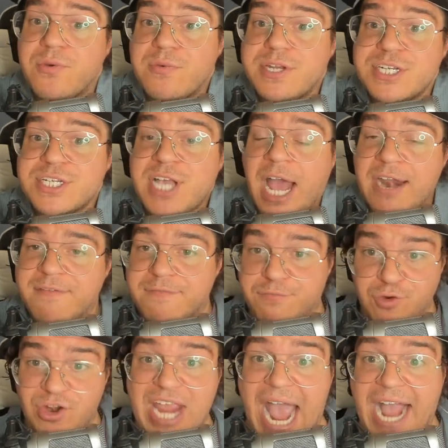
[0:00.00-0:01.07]
We just kind of
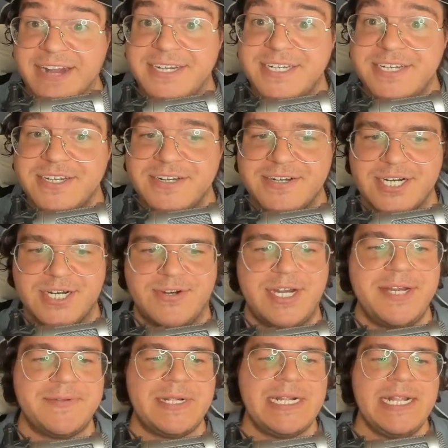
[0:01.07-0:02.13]
react, right?